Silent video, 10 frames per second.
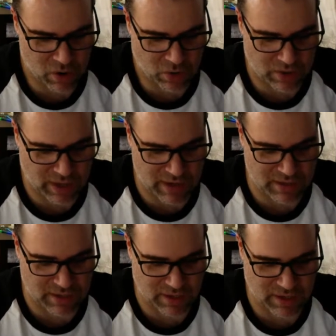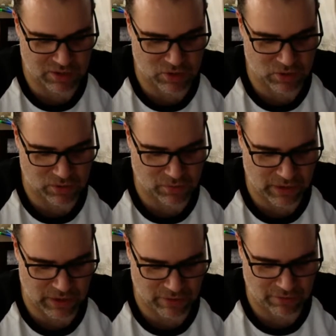Hortensia and
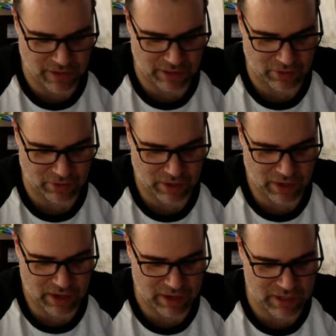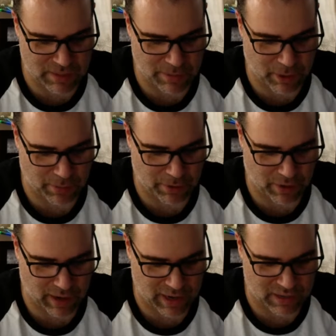Josefina followed, and Isabel put her
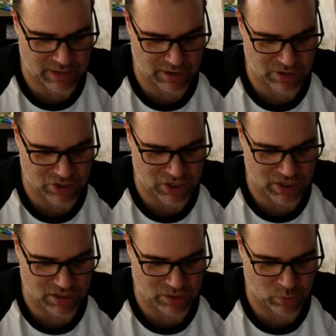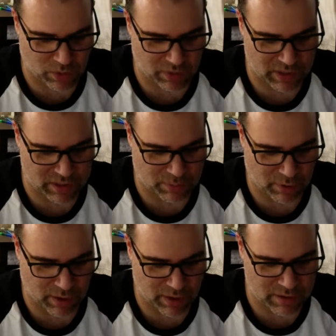hands on her cheeks in worried
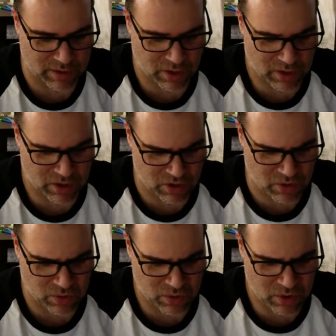surprise. You